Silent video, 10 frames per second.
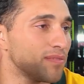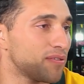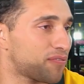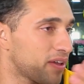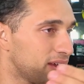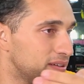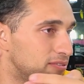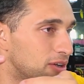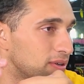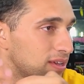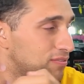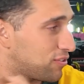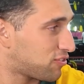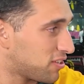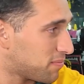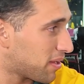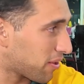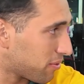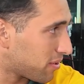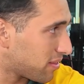But to be fair, no one gives a shit about a
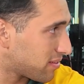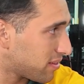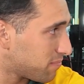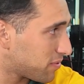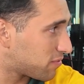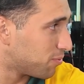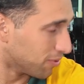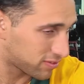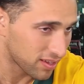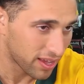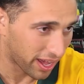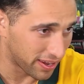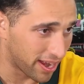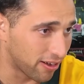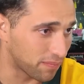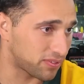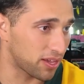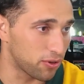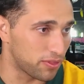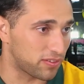lot of these Olympic sports. And now I'm
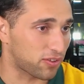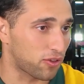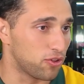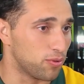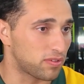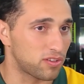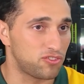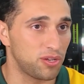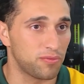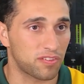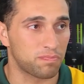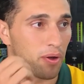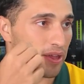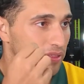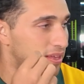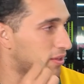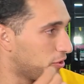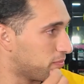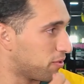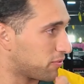seeing all these canoers and gymnasts biting their
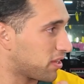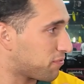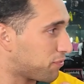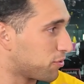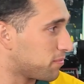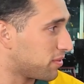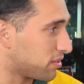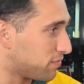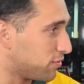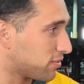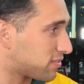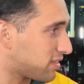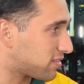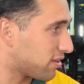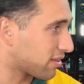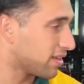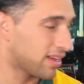gold medals, getting 40 million views on TikTok.